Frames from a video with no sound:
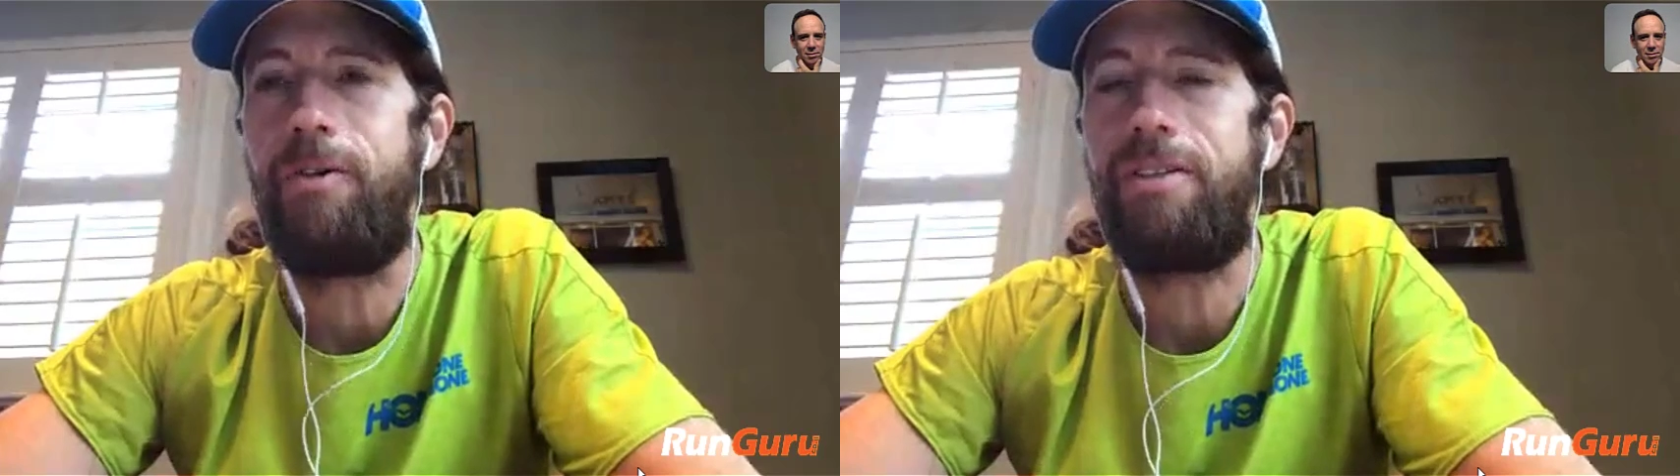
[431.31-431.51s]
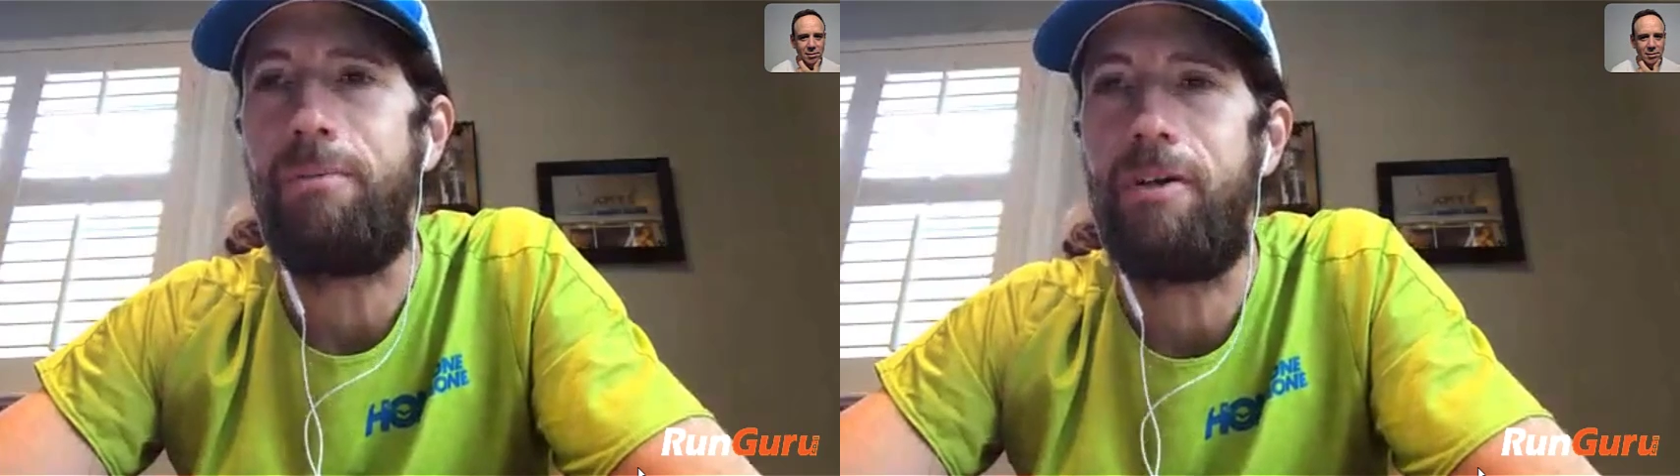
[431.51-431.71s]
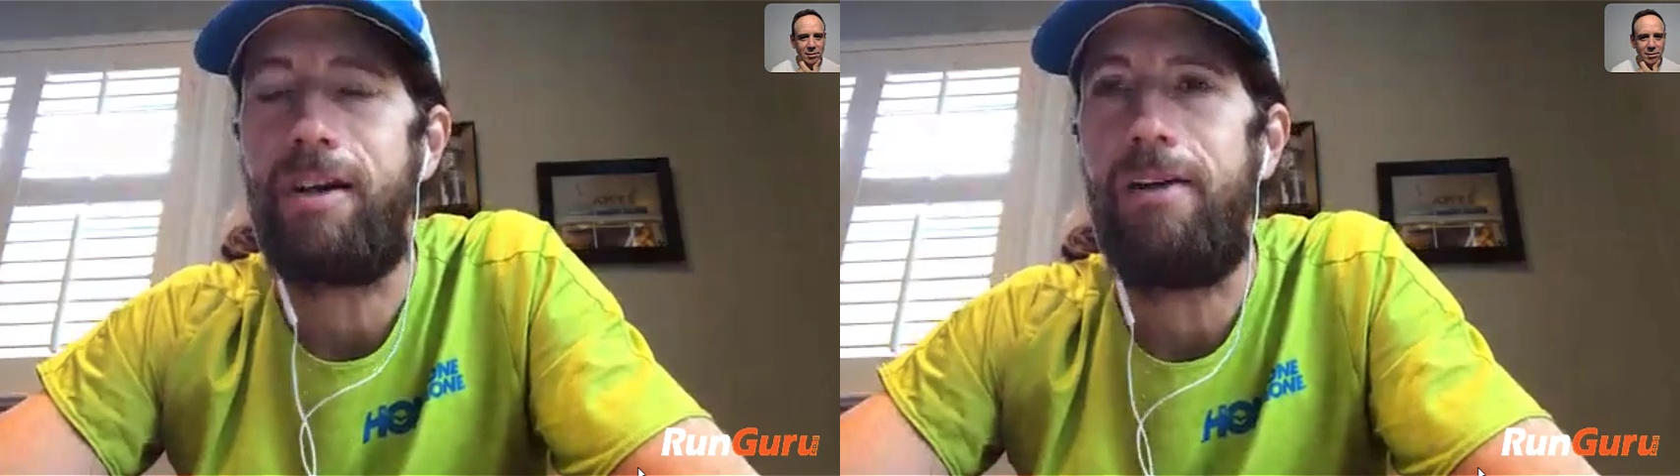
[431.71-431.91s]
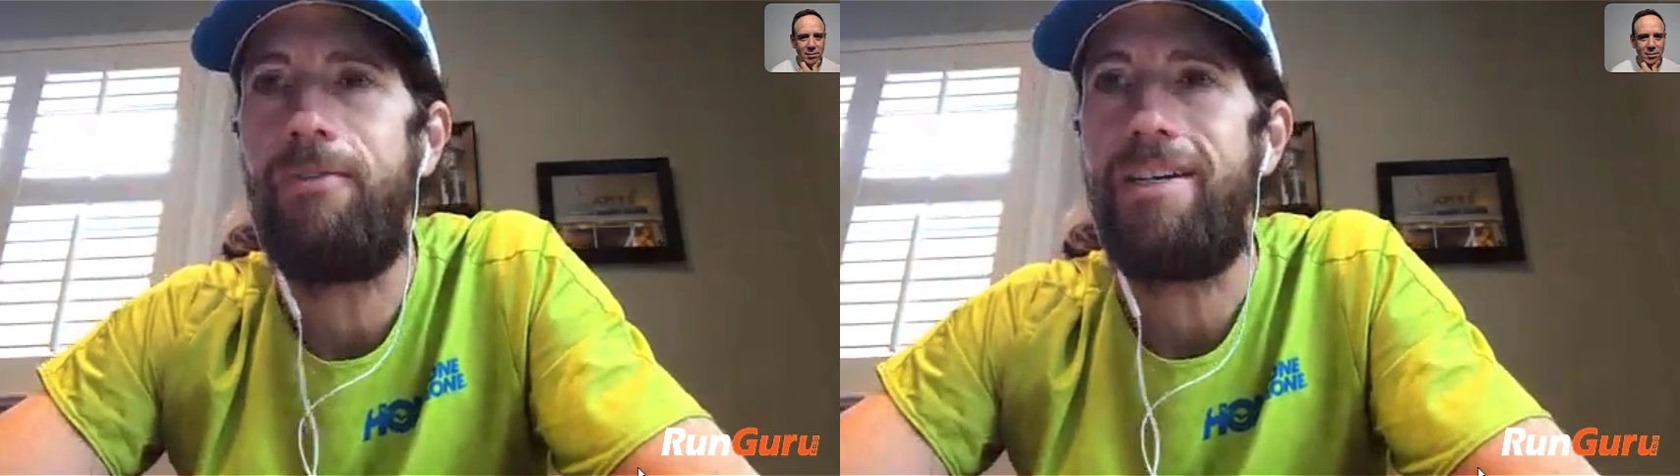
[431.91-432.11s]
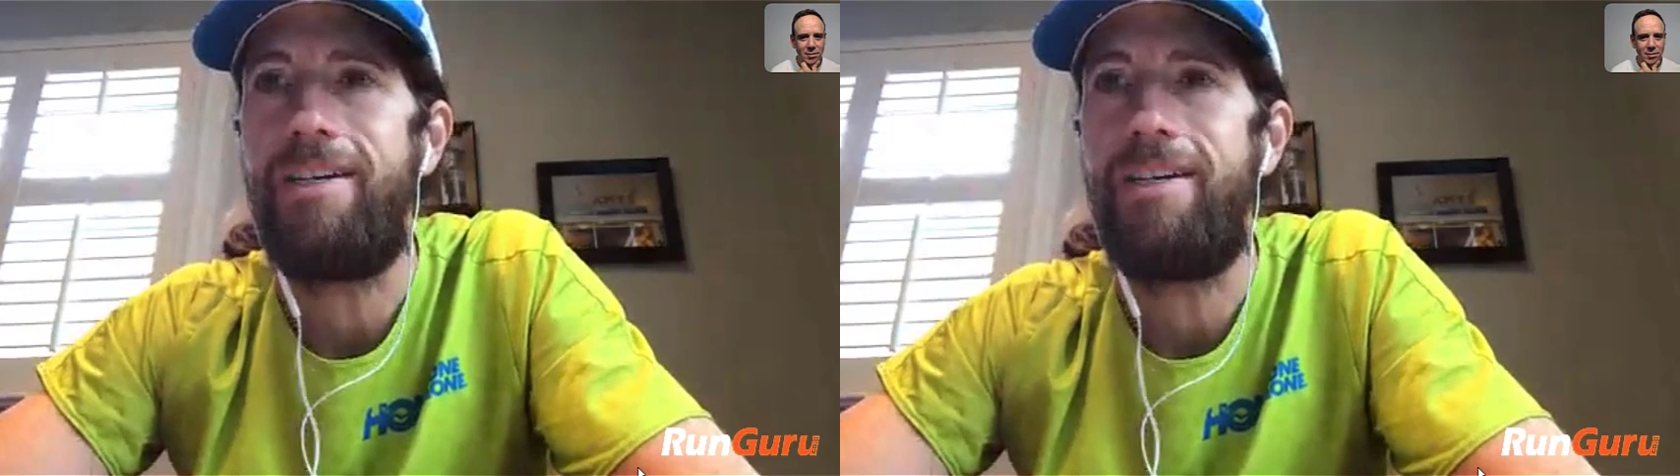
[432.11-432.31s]
for some
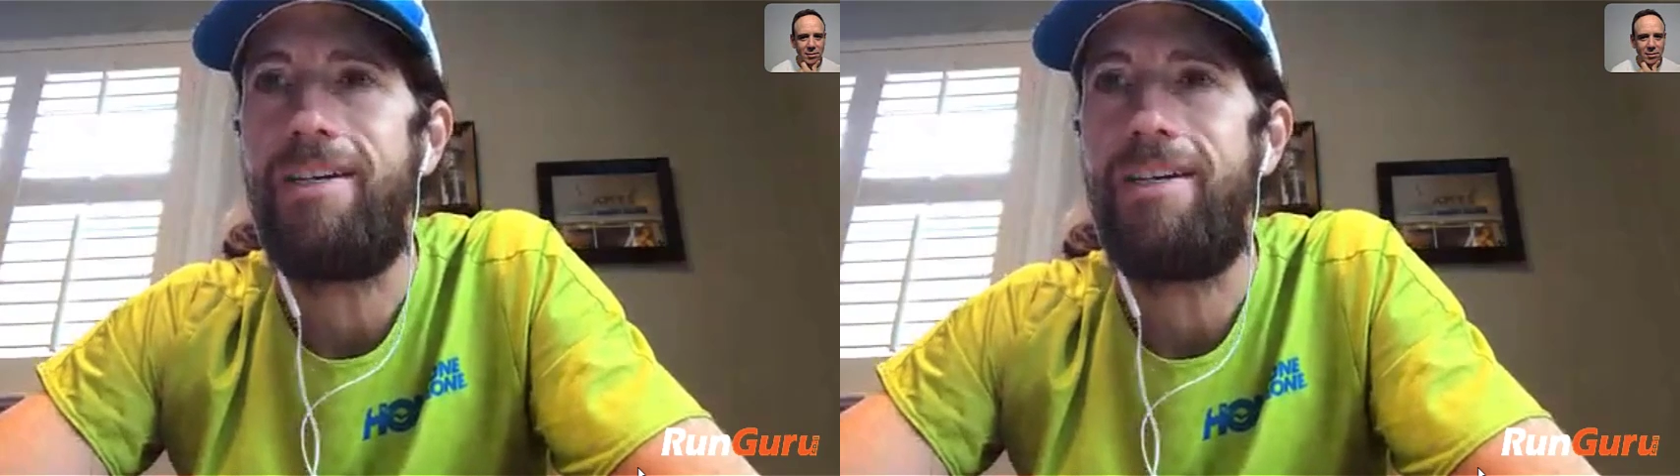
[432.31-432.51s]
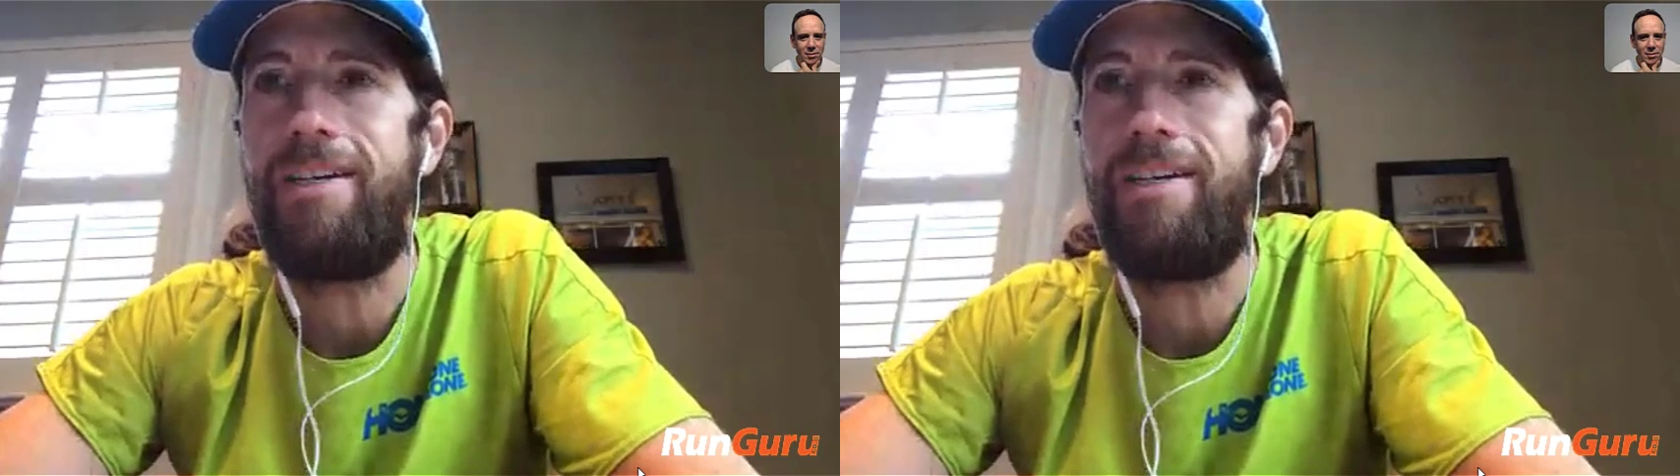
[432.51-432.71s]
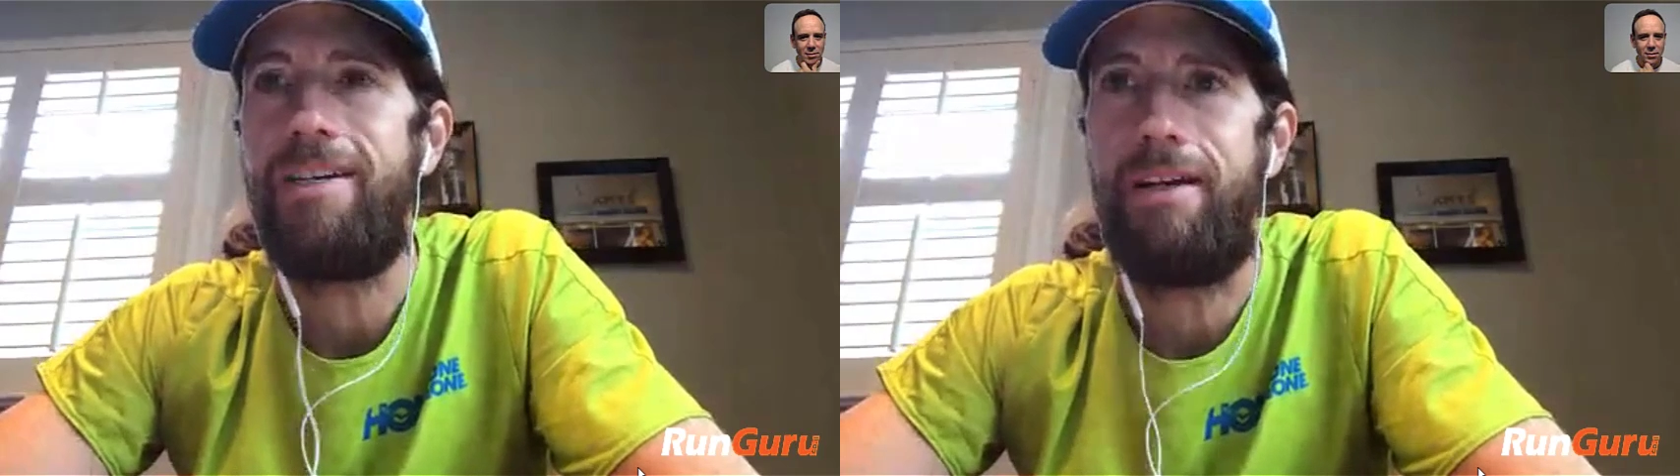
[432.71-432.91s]
recovery tips.